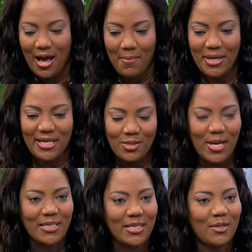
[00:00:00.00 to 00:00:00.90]
Um, and that's why
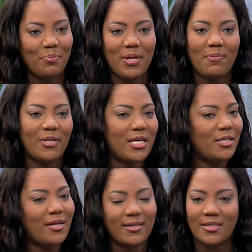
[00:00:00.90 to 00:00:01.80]
I said to people, it
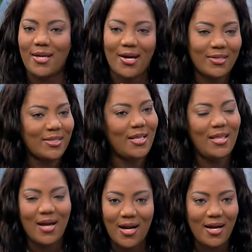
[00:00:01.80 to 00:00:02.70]
doesn't hurt to
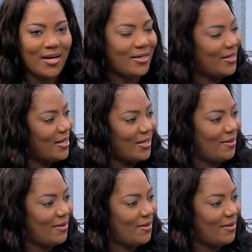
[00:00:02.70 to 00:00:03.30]
learn yeah.